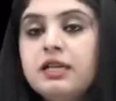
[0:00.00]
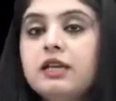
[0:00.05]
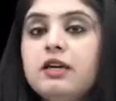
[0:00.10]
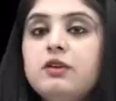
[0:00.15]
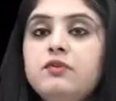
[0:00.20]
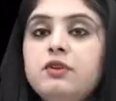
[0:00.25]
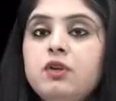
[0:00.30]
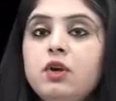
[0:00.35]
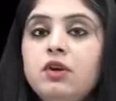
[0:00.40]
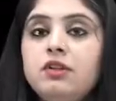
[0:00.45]

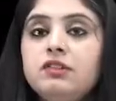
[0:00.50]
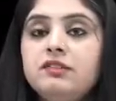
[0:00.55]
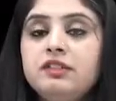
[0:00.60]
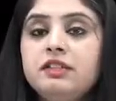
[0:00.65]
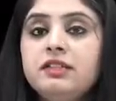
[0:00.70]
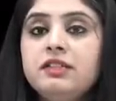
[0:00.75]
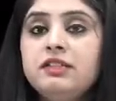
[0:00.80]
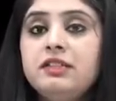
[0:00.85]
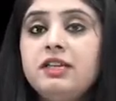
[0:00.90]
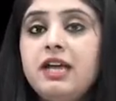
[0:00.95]
Can we all
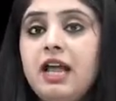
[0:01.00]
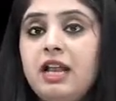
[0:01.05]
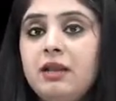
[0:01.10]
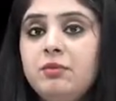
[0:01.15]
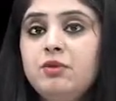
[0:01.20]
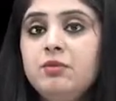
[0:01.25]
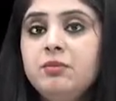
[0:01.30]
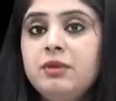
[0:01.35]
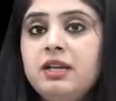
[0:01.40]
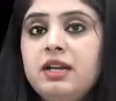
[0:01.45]
see that the
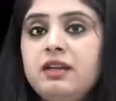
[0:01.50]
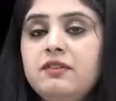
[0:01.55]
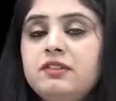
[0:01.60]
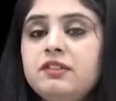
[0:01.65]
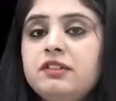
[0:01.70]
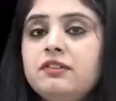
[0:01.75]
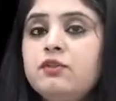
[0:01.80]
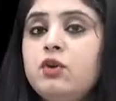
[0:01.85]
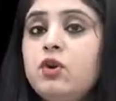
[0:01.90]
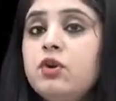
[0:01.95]
albumin
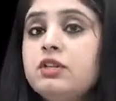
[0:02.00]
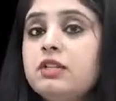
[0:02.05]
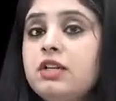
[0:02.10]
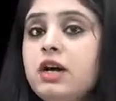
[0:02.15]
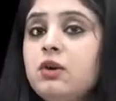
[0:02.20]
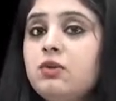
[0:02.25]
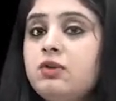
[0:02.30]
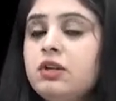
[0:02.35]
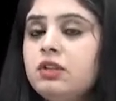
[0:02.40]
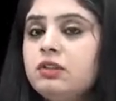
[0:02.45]
levels have gone down?